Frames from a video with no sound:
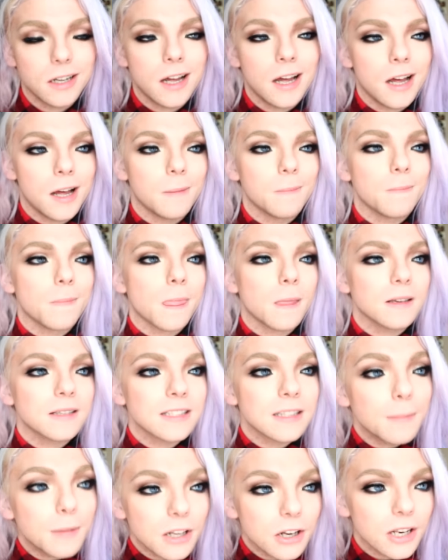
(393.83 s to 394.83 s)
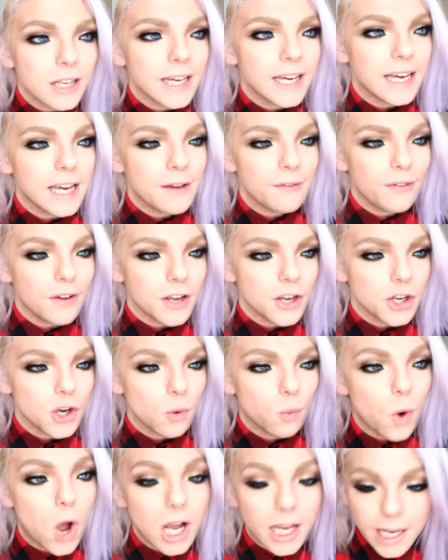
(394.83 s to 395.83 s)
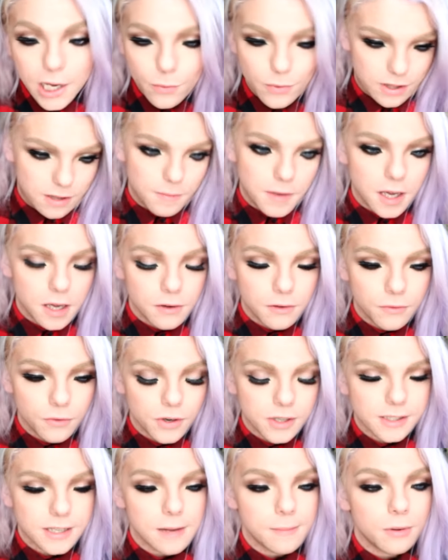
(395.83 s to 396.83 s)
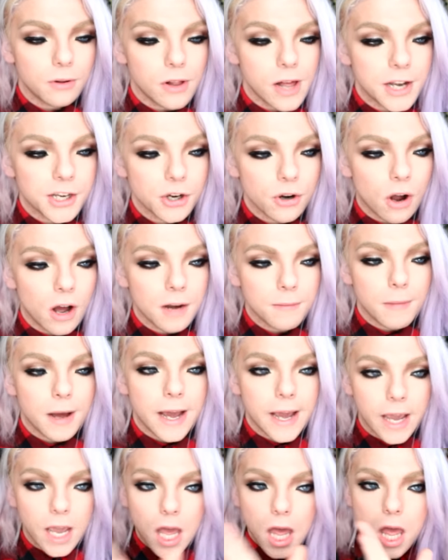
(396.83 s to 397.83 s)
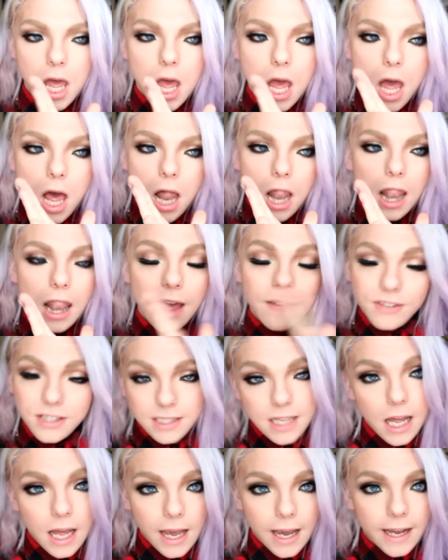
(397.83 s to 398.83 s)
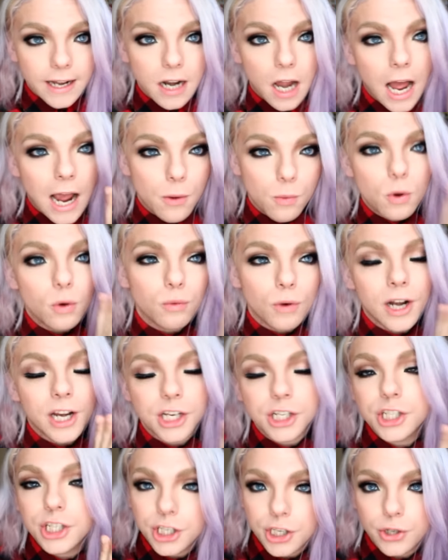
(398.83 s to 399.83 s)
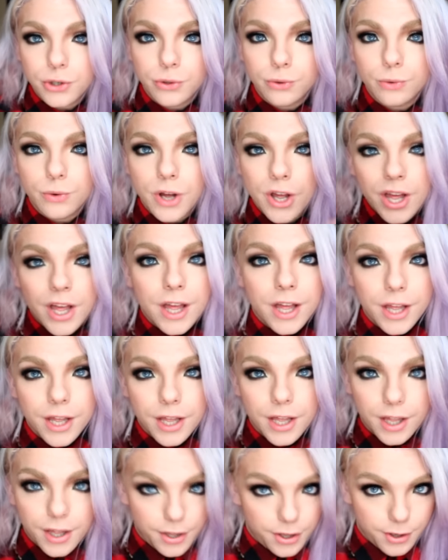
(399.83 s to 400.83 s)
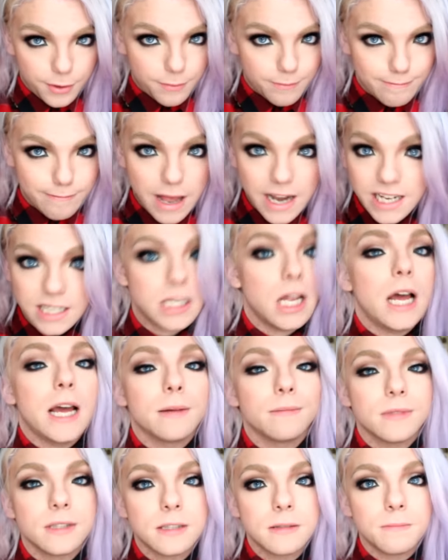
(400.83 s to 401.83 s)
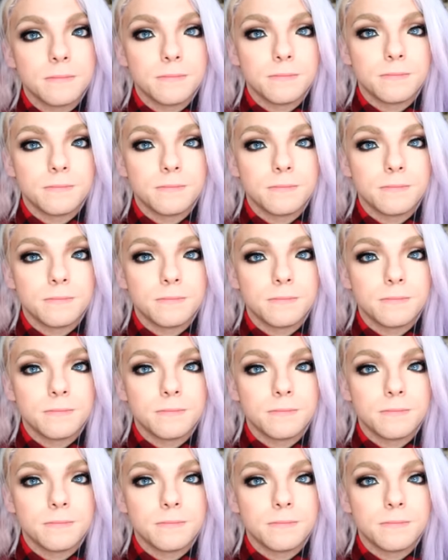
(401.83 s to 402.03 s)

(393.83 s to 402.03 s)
Um, similarly, if you're walking with me, for example, and you're on my left side, I will run into you many times